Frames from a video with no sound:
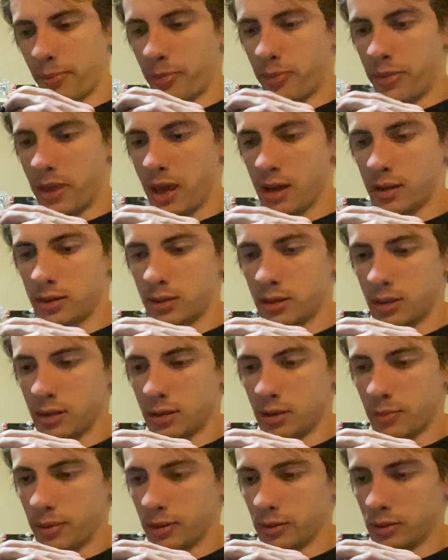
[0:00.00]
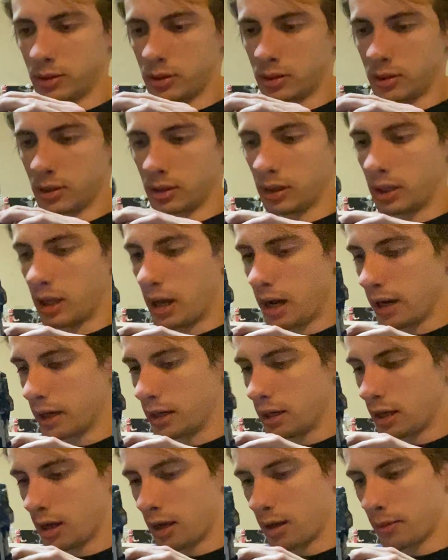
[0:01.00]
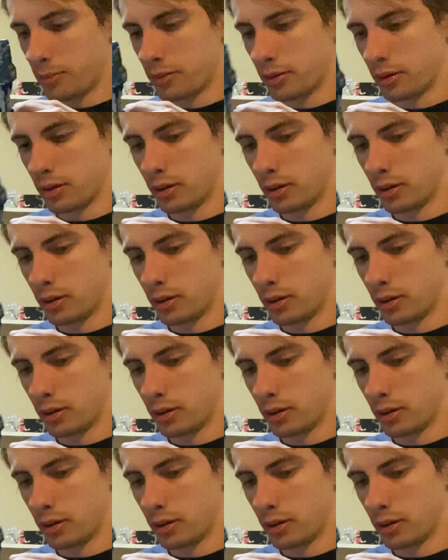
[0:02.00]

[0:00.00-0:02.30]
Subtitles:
This is supposed to line up